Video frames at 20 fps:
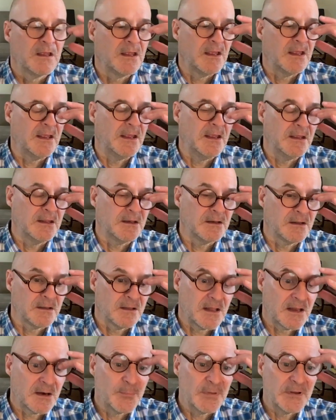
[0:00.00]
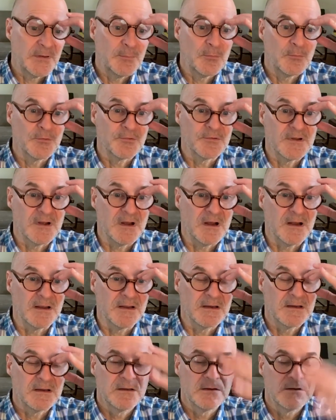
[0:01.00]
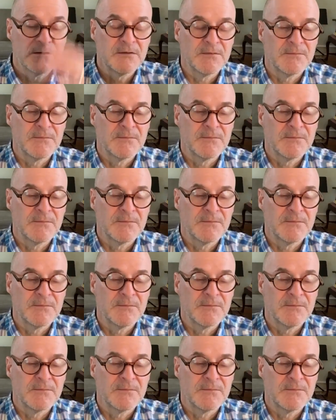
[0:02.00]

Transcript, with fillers: And a lot of people were dying.